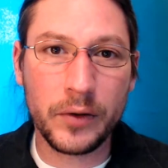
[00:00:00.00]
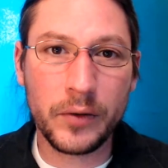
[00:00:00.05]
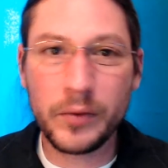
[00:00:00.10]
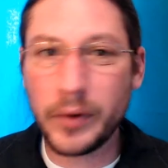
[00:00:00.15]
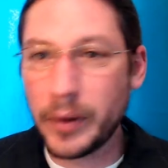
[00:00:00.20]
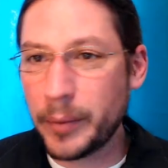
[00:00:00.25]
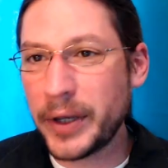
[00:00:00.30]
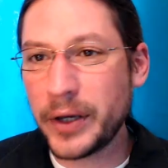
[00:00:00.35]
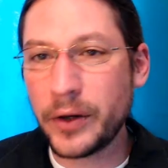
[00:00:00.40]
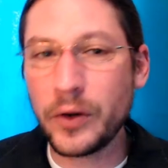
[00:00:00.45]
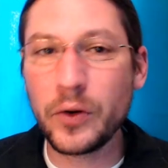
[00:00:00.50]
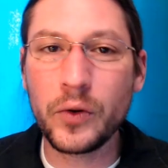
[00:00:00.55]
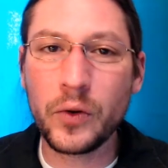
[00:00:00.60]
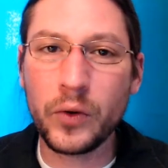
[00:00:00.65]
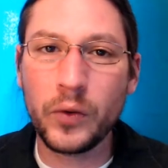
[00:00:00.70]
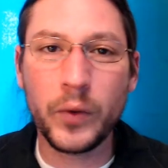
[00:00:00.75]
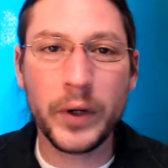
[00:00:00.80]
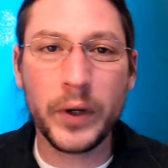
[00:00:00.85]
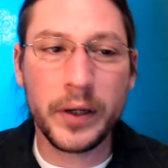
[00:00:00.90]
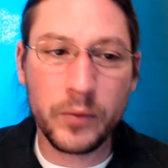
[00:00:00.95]
mean,
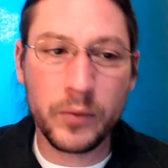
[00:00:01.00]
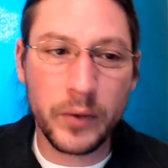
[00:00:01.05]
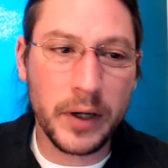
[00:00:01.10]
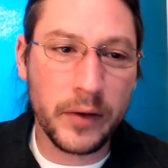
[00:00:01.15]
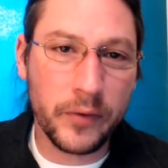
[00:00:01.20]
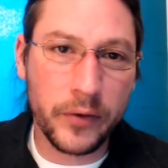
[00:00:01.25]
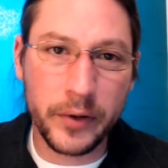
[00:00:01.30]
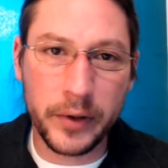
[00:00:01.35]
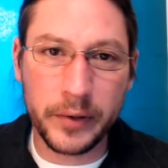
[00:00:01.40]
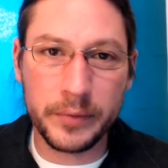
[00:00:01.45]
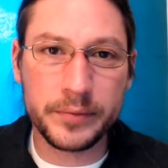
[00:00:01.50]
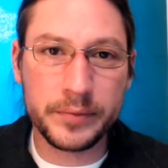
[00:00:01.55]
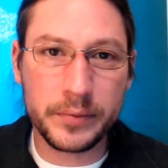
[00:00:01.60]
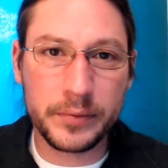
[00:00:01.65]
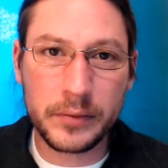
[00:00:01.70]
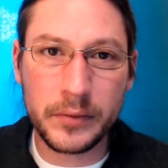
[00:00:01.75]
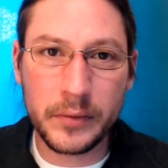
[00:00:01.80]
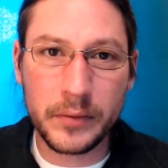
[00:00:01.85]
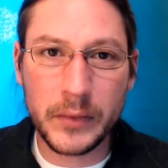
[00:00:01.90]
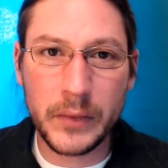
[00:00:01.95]
Google whatever
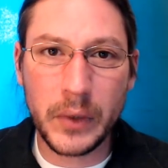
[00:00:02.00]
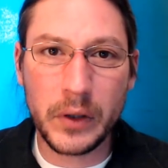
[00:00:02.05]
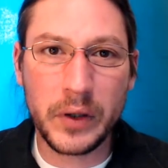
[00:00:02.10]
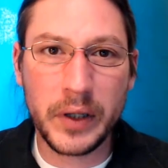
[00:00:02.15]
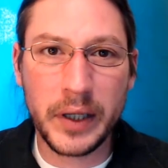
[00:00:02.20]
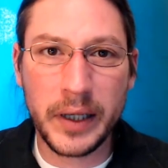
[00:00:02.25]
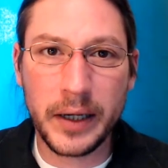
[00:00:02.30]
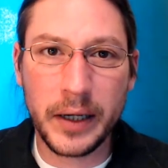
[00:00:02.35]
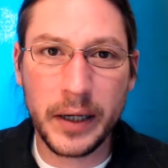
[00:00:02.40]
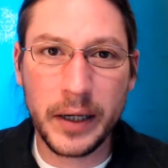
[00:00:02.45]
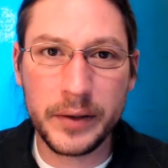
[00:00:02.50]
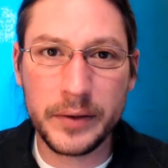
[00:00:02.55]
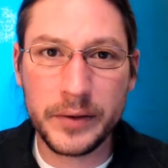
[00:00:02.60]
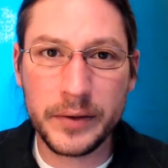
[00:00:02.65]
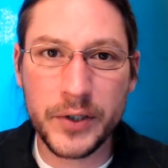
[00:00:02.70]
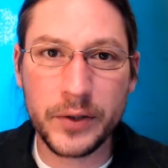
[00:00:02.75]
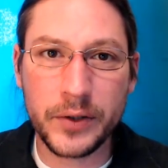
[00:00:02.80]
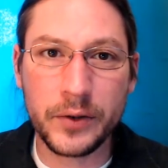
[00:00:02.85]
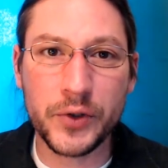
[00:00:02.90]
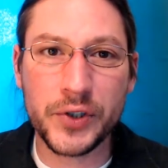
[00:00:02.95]
the
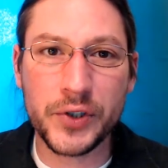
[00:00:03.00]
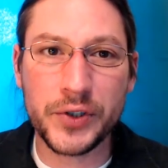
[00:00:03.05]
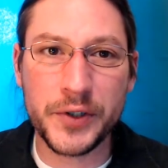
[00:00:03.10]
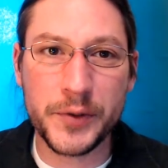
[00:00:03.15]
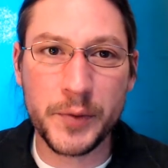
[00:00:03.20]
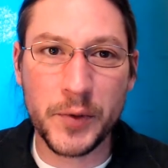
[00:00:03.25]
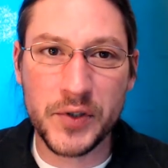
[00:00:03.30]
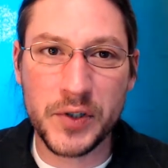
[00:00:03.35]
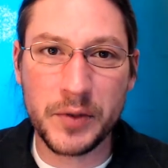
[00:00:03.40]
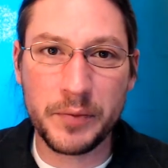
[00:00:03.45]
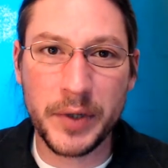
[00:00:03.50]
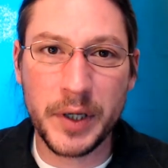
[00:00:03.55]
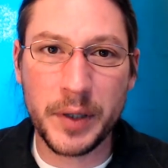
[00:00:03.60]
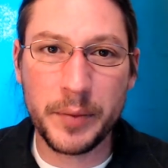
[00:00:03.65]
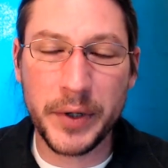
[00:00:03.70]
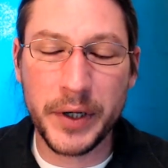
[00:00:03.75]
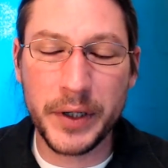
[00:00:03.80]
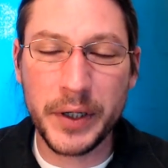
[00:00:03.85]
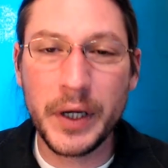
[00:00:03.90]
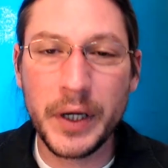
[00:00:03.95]
solution is supposed to be,
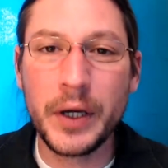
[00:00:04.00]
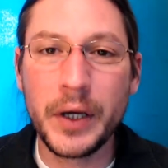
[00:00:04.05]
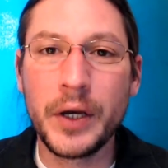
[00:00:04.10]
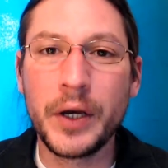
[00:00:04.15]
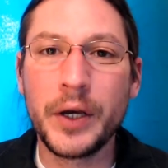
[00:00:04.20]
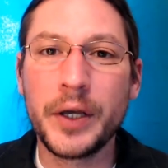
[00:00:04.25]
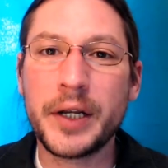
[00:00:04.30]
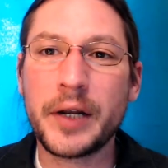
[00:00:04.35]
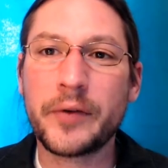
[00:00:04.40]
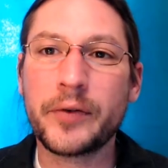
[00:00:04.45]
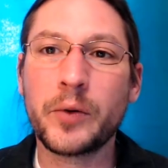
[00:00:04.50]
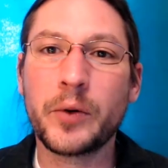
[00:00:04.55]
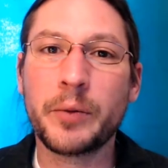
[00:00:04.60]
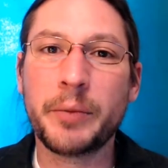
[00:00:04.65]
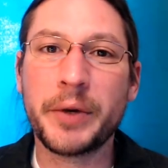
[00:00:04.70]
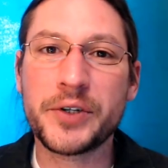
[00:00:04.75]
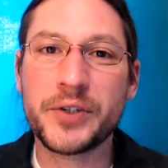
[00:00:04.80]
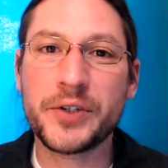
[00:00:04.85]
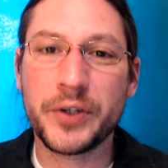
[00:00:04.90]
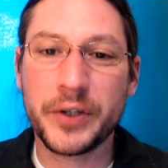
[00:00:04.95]
but you definitely want to
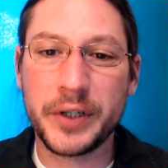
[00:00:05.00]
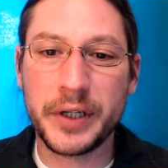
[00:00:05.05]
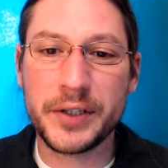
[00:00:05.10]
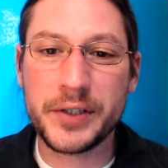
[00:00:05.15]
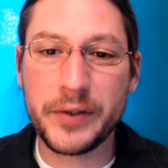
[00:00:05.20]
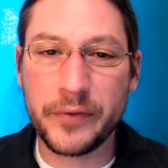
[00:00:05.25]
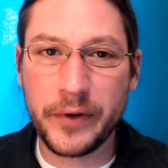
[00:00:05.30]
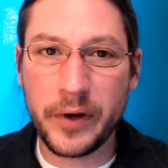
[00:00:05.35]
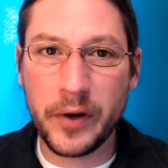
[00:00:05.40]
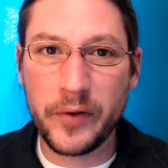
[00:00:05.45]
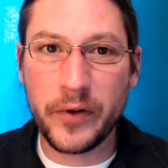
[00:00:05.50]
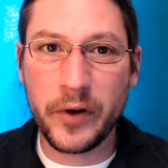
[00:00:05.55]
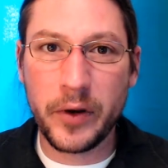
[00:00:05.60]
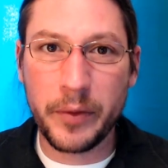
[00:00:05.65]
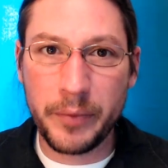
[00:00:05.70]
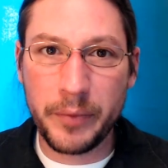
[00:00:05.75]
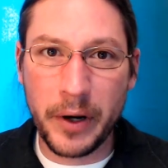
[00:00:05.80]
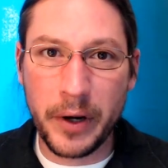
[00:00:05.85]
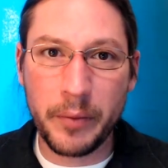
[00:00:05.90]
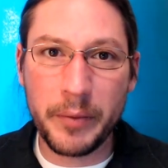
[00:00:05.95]
make sure that it's a very, very
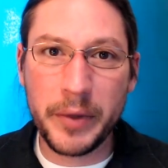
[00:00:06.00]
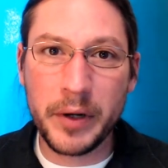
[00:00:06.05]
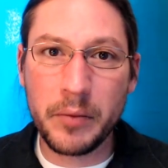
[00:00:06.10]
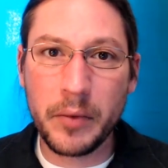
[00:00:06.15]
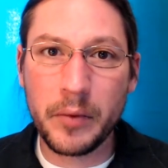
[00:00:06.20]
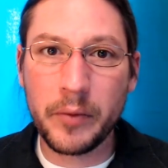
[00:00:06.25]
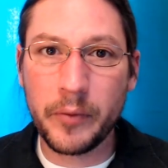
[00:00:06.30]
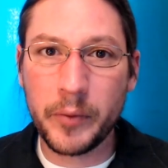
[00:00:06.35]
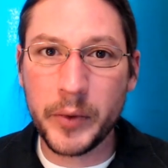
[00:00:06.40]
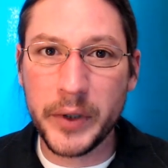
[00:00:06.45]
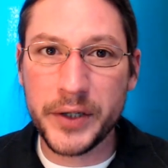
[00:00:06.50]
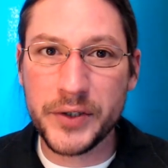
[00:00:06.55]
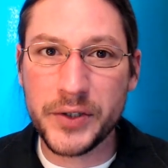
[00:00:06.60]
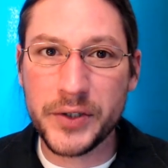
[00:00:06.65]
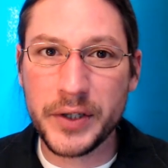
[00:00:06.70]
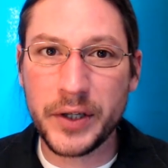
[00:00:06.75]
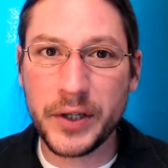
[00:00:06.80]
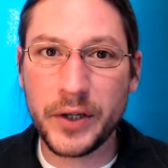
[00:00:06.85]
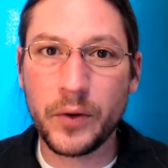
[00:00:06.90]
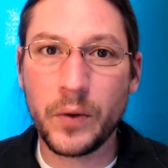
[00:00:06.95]
bare minimum of bleach and
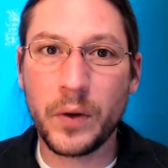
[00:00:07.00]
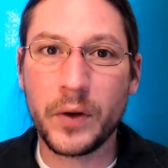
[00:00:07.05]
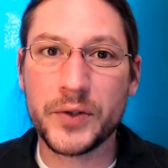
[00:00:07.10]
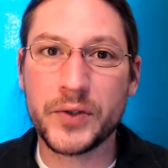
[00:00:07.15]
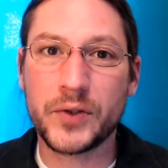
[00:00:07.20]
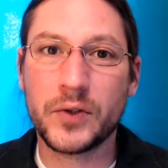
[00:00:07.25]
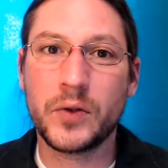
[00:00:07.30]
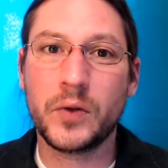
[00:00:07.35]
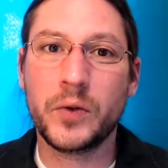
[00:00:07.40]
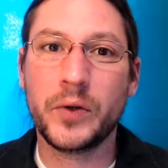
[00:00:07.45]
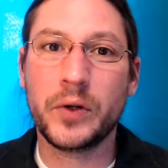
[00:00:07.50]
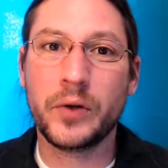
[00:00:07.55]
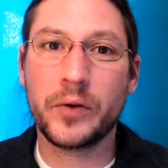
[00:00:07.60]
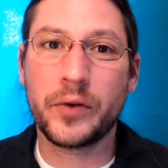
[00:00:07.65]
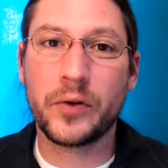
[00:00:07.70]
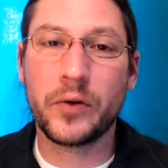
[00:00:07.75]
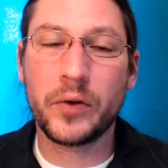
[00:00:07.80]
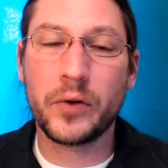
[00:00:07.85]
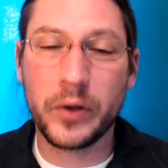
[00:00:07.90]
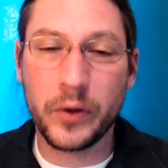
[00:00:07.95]
that you also,
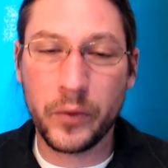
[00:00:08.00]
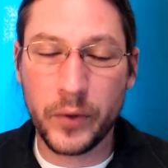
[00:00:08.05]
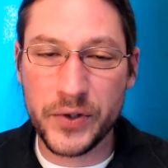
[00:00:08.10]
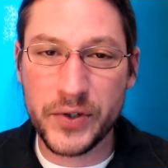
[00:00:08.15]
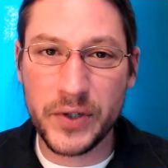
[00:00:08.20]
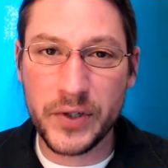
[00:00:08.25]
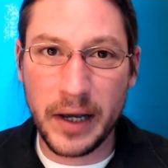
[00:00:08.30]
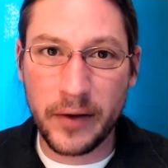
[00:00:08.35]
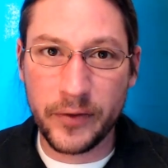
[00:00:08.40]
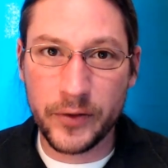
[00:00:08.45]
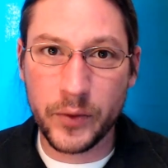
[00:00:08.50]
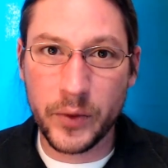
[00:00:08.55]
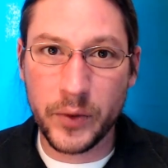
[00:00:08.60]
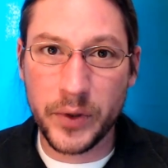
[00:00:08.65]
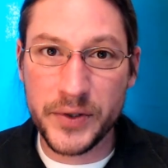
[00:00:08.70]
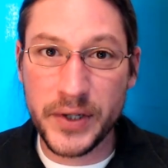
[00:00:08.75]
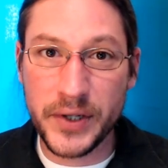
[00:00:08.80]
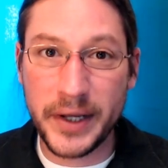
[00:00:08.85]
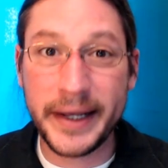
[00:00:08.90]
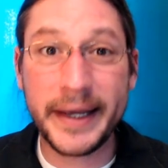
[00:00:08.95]
thoroughly rinse it
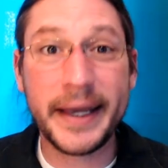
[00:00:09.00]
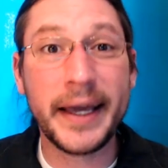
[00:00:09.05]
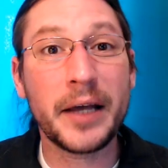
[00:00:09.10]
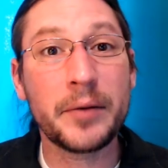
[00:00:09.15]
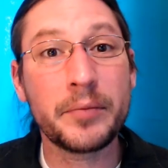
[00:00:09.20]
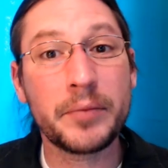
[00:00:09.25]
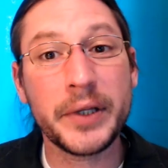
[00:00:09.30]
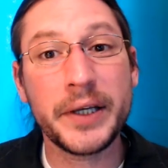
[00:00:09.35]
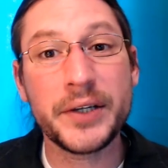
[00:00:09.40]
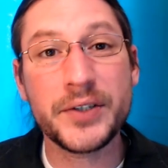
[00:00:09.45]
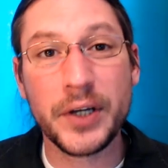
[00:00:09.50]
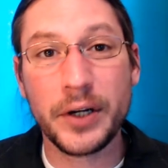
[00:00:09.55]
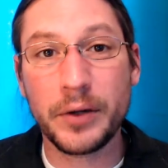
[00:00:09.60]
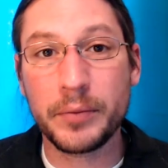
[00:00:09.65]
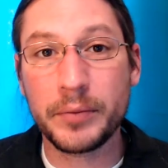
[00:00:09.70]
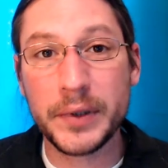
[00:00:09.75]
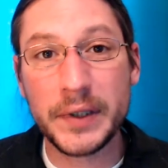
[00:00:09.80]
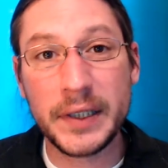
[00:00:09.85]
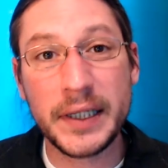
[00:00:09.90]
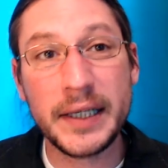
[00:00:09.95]
afterwards. And again, bleach, I don't
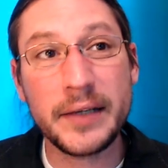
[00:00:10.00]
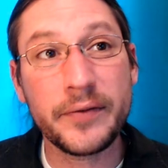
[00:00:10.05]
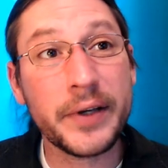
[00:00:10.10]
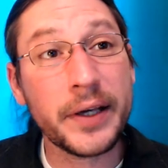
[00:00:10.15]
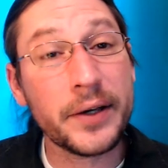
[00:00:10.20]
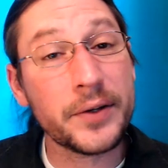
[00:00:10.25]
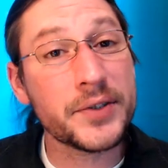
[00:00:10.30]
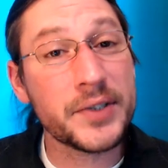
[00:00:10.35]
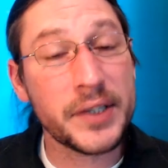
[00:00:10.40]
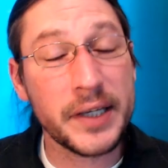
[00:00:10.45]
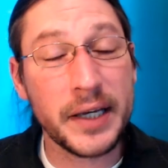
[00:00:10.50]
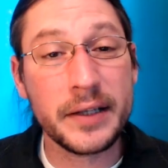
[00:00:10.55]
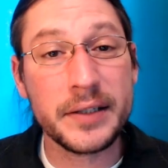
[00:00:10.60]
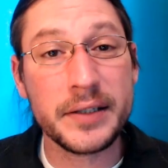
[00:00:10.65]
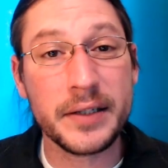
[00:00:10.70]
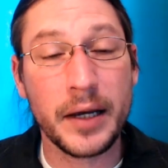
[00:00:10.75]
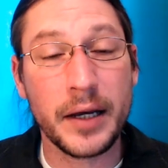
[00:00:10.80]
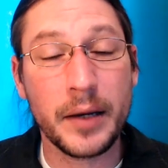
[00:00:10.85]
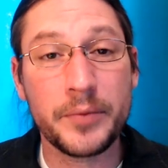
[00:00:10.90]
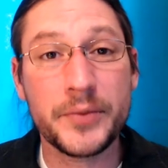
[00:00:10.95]
believe, kills the
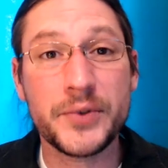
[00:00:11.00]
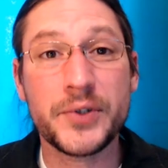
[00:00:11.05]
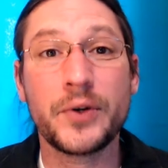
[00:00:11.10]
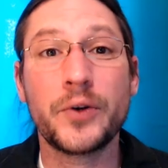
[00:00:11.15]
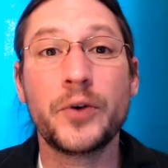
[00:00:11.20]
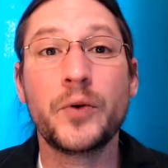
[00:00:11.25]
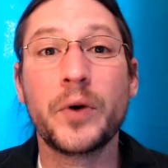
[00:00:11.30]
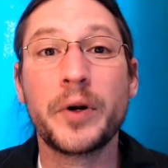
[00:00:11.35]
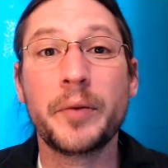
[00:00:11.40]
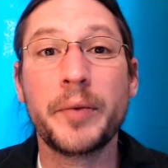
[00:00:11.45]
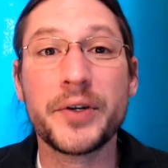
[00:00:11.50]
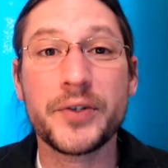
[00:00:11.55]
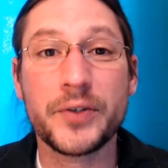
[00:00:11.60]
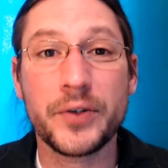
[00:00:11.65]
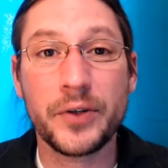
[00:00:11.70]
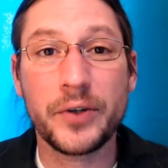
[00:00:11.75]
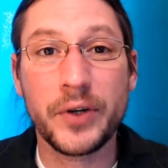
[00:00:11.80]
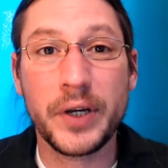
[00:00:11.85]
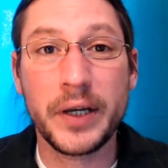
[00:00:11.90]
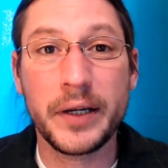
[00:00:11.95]
enzyme. So you want to make sure
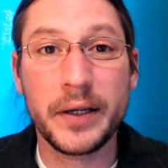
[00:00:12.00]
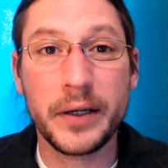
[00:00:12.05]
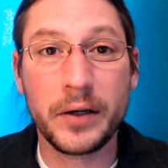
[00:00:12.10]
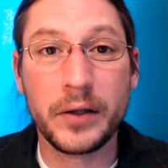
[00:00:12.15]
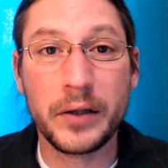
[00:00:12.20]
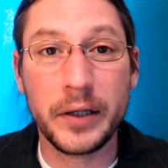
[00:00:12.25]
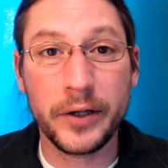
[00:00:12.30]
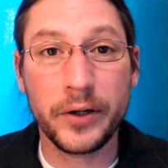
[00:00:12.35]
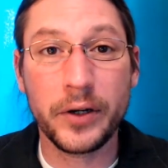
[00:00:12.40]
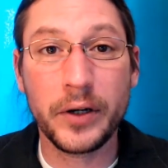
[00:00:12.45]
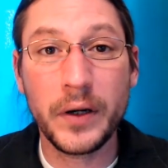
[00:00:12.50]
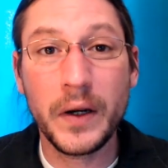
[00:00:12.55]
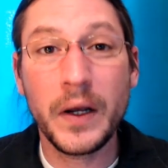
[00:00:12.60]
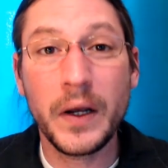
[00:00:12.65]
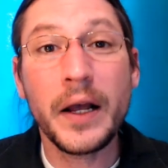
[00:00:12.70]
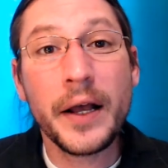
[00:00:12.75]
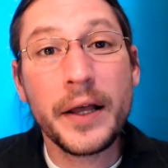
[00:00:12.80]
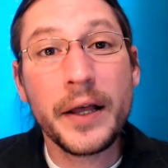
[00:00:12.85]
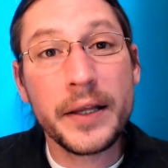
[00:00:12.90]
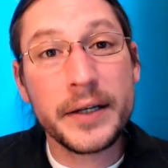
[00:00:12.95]
that you're getting a cleaner
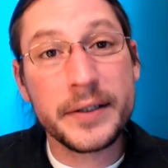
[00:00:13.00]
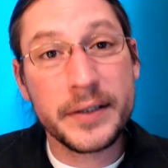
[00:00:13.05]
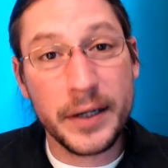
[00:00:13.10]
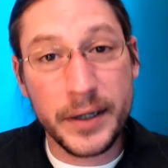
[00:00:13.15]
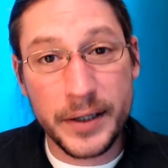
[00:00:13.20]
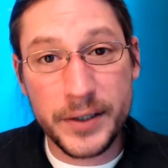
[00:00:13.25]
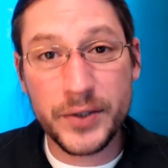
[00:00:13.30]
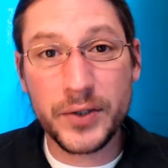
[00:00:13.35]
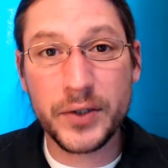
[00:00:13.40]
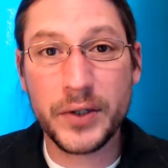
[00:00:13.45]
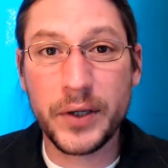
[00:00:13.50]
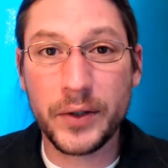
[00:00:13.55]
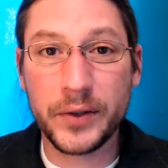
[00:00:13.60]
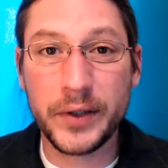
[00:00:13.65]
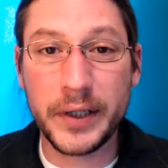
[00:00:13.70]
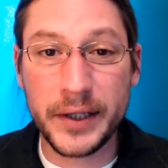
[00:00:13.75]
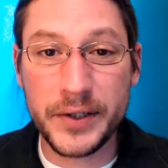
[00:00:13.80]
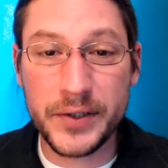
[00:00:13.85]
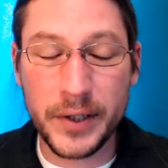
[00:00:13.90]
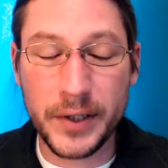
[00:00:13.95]
that does kill
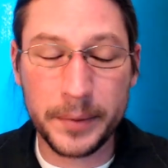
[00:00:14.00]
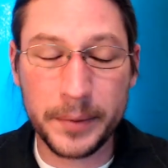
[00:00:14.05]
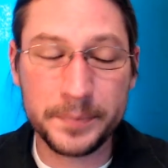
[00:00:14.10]
the enzyme.